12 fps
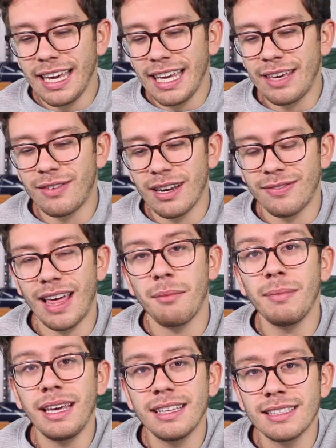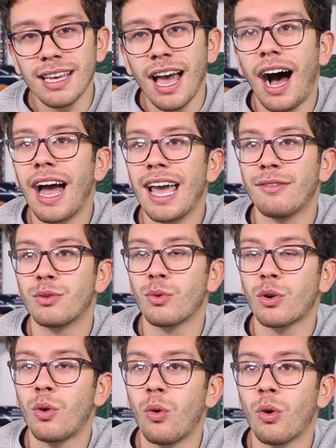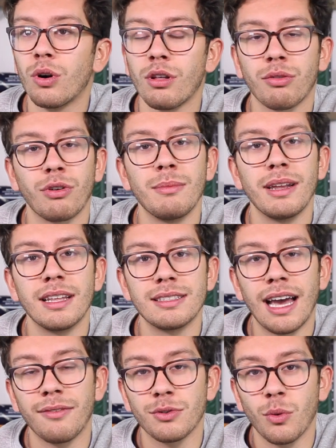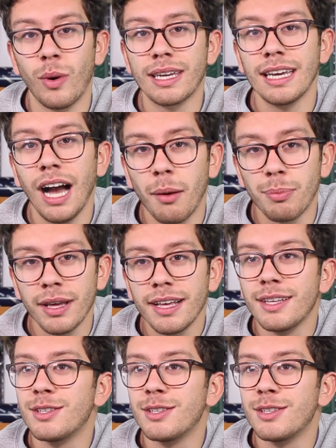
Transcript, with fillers: even if that means I have to record three minutes after waking up.